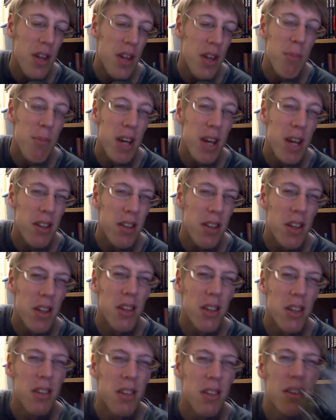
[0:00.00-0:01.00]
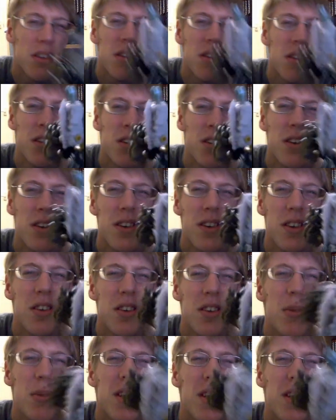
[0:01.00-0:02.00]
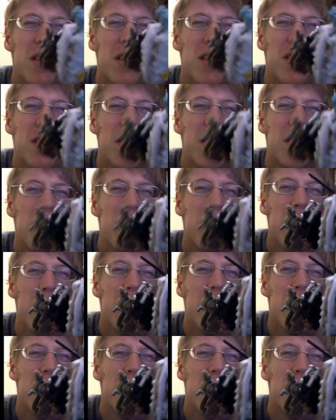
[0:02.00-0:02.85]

the mech tech. It's a bit meh.